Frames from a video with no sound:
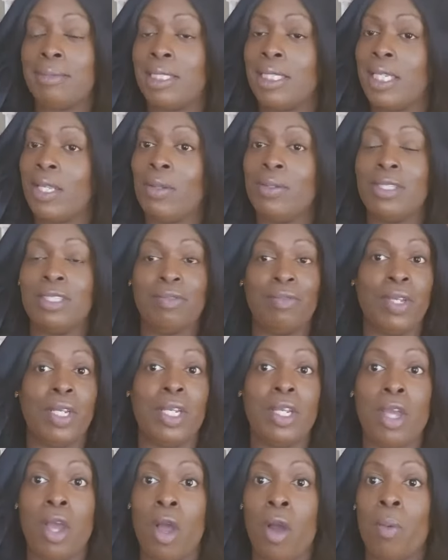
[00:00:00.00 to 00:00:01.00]
to click on this
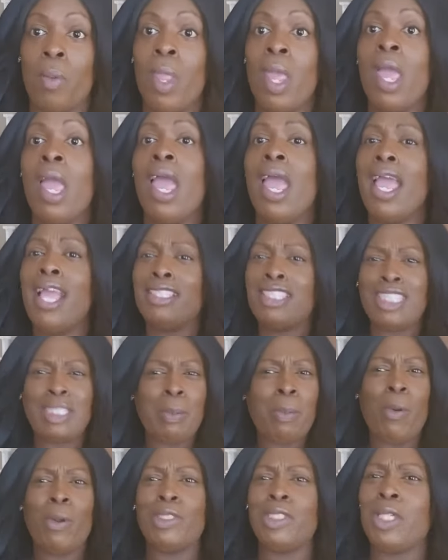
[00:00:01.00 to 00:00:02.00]
video and to
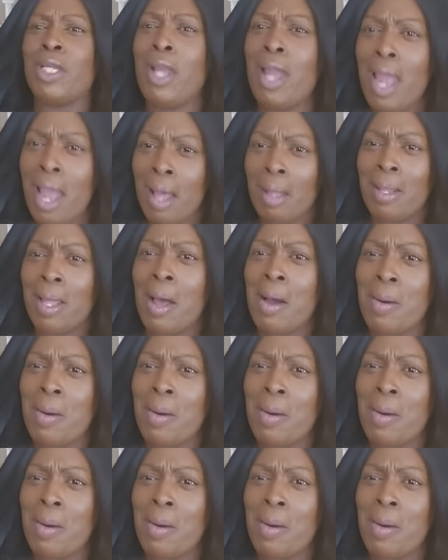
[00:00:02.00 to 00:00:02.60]
support your girl.